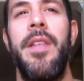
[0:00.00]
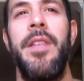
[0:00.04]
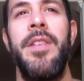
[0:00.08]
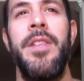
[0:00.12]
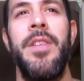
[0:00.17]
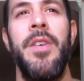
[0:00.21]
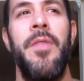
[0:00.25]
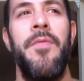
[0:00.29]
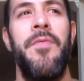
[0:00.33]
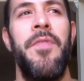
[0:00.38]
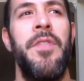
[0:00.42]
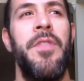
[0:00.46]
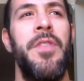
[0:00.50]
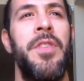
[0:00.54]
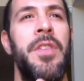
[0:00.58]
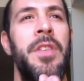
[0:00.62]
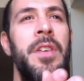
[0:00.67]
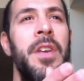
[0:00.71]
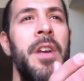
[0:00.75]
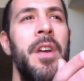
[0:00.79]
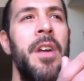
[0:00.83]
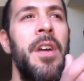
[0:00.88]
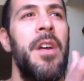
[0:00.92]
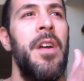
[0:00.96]
So if there's
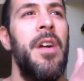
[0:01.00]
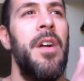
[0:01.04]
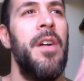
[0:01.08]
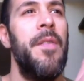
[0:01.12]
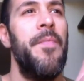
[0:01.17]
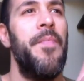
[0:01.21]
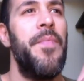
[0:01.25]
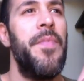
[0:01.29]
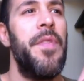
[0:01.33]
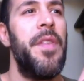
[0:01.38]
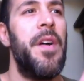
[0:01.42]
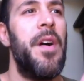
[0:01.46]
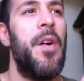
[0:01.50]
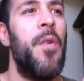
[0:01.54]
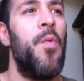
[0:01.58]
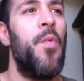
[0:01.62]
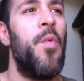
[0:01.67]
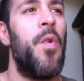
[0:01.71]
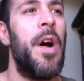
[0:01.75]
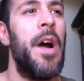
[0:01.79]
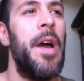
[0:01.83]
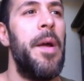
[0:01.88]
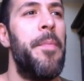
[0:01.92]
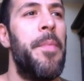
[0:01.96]
a
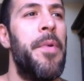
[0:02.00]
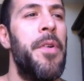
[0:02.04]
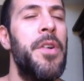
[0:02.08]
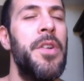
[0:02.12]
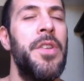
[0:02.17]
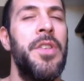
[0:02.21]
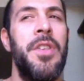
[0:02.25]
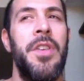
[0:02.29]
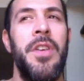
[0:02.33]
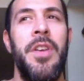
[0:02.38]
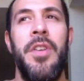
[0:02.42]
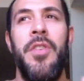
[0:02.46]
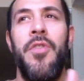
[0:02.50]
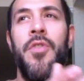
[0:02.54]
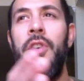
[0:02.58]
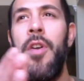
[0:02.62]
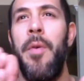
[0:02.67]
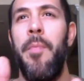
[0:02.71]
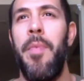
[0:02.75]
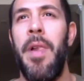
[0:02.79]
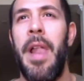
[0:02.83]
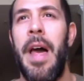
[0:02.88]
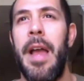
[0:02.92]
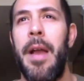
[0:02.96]
white person or a
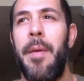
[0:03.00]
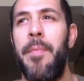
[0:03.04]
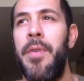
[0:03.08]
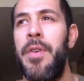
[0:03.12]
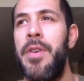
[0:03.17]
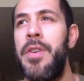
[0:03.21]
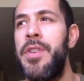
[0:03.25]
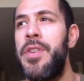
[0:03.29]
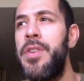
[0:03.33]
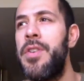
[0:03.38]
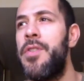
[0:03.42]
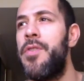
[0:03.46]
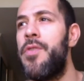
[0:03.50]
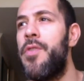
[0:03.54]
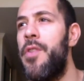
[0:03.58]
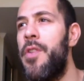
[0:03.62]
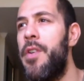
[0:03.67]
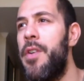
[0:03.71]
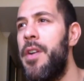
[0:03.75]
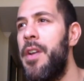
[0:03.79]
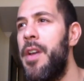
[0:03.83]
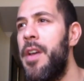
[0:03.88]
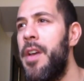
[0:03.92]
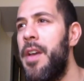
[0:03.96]
black person
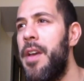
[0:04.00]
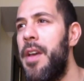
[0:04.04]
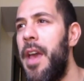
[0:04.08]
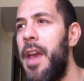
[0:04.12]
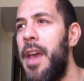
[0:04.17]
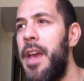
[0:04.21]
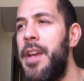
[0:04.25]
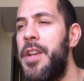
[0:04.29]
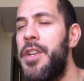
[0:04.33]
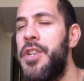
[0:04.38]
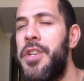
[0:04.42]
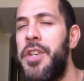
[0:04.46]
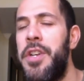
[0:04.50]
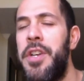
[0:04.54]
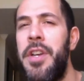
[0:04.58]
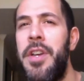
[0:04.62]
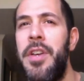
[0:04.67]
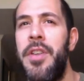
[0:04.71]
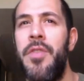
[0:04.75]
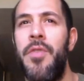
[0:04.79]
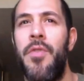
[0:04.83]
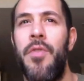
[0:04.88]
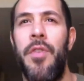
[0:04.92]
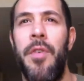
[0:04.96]
or
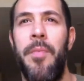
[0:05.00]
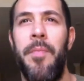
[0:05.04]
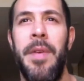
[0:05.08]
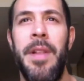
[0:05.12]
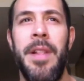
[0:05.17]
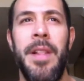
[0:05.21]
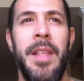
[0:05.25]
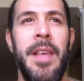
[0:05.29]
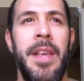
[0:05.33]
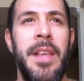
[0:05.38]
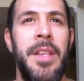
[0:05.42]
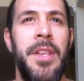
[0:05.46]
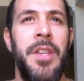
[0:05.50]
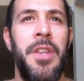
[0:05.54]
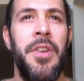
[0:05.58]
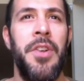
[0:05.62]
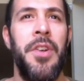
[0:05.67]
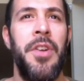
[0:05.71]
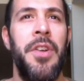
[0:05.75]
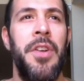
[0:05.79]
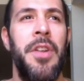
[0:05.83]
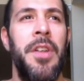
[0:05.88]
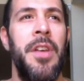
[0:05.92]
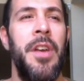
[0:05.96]
Asian or Middle
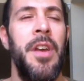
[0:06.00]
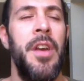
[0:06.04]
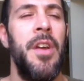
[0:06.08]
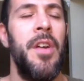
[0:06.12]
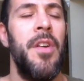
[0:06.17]
Eastern